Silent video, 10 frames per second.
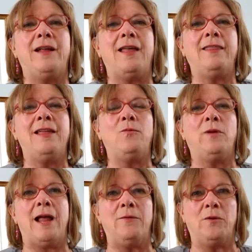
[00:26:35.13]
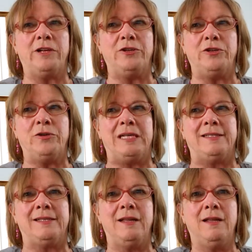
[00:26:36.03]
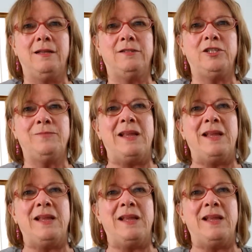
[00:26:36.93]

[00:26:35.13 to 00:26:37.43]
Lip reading: I think what I'm going to do is just